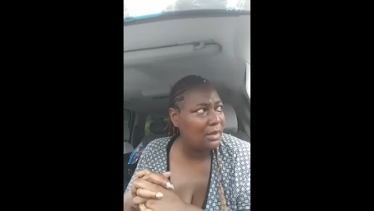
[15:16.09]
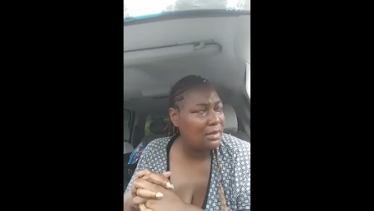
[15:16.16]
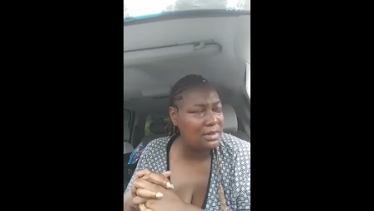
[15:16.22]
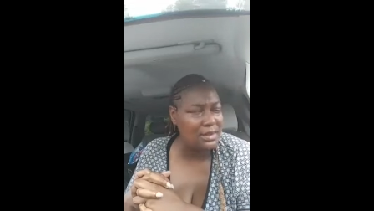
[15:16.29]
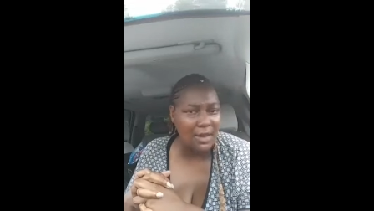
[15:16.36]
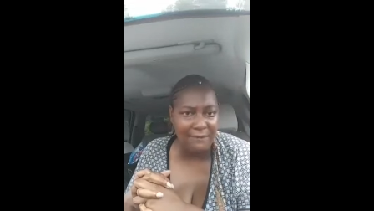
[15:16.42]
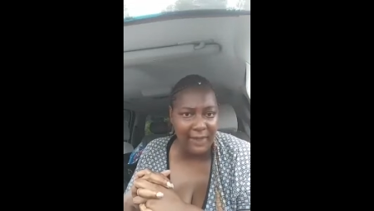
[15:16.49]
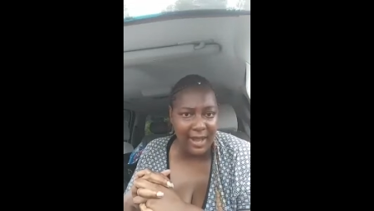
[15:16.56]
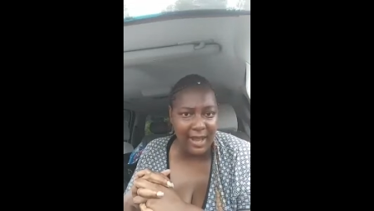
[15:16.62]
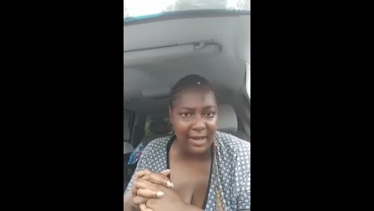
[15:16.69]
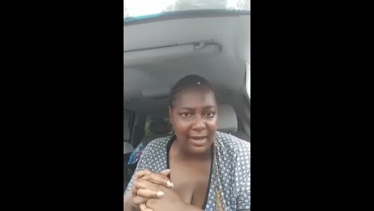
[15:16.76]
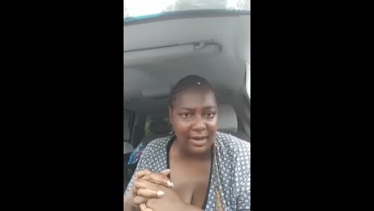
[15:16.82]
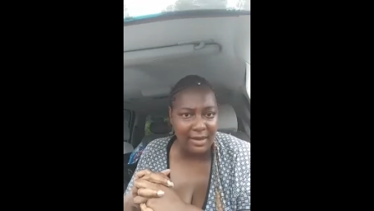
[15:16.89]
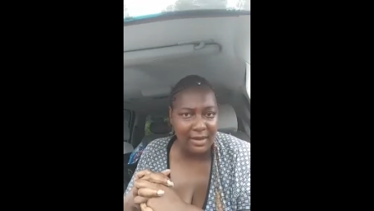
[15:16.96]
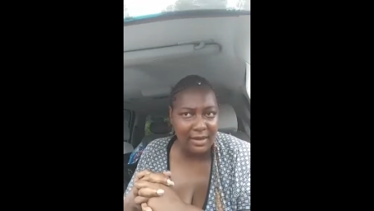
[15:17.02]

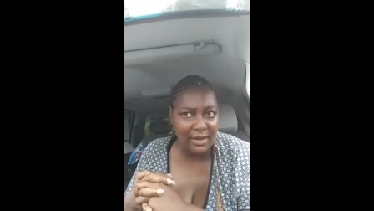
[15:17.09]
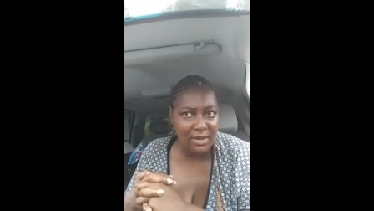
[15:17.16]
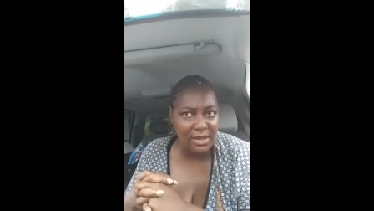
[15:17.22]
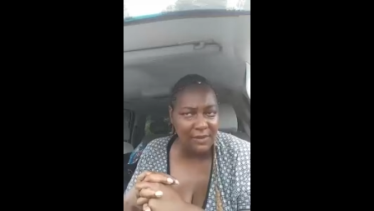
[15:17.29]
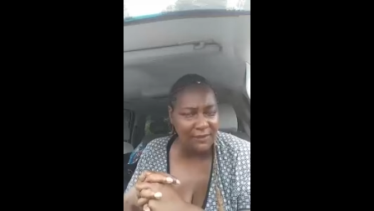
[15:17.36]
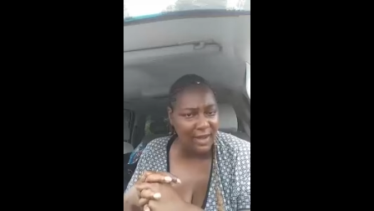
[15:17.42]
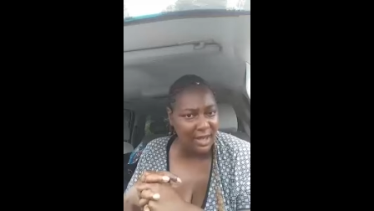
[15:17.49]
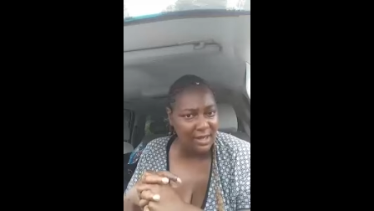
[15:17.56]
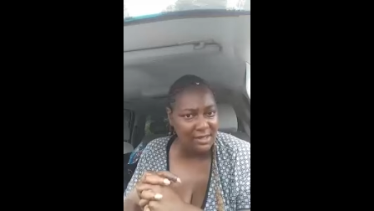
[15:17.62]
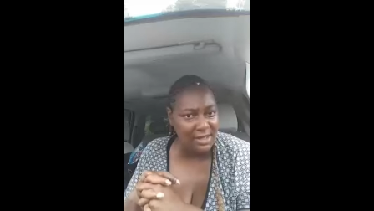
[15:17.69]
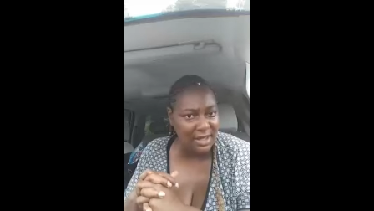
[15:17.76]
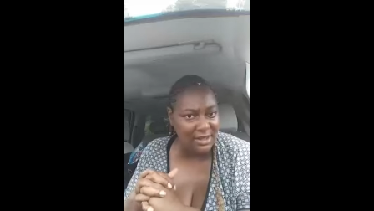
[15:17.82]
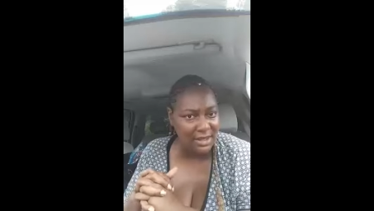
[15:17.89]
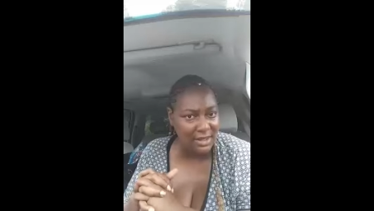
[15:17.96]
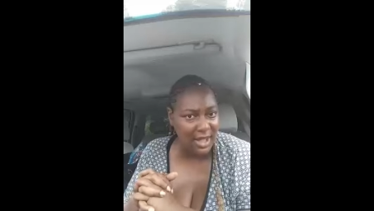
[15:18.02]
Savannah. Savannah
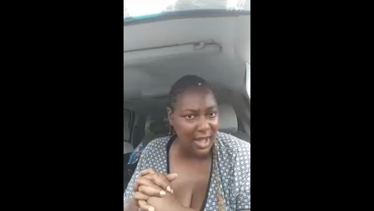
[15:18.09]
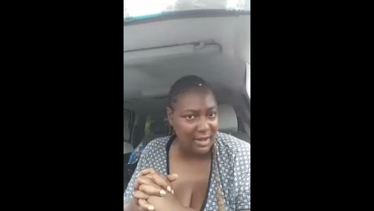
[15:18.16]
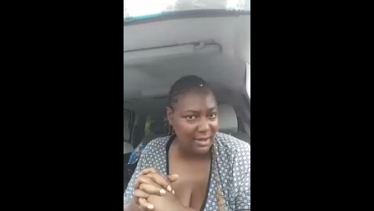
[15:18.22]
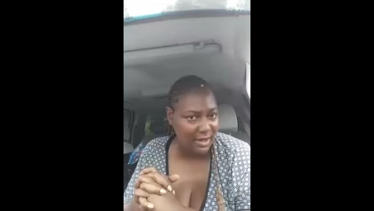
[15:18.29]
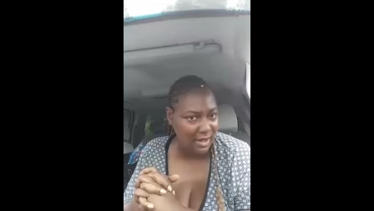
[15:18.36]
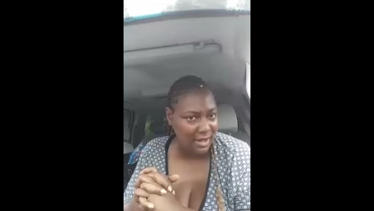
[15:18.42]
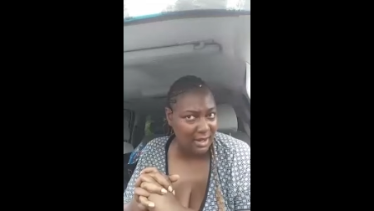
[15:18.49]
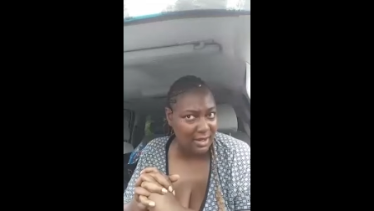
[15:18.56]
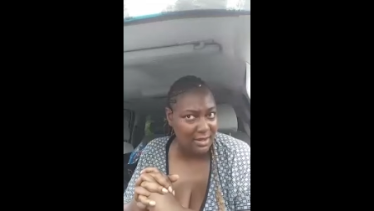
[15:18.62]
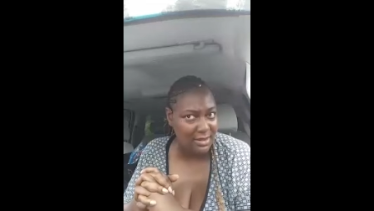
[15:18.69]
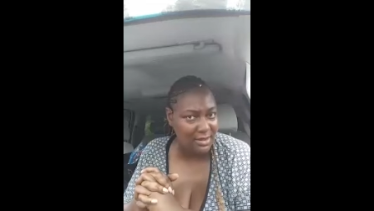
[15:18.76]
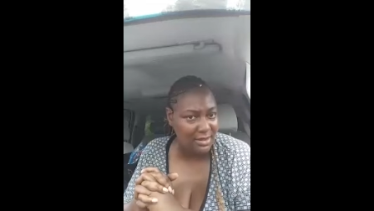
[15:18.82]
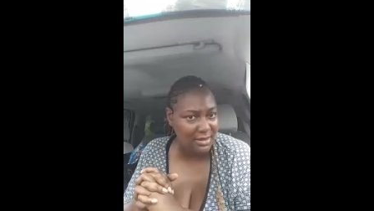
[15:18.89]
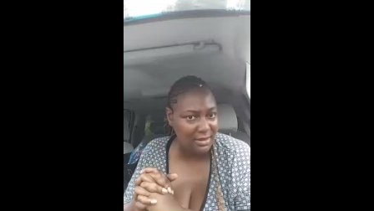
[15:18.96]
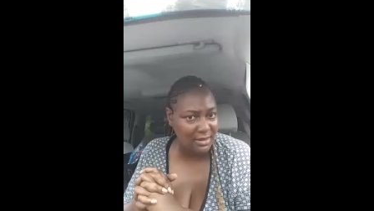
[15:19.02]
says she got
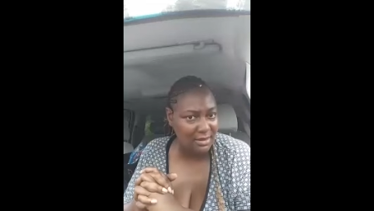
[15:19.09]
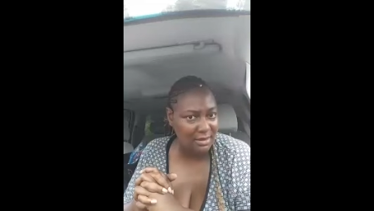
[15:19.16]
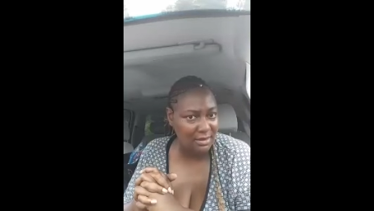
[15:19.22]
kids.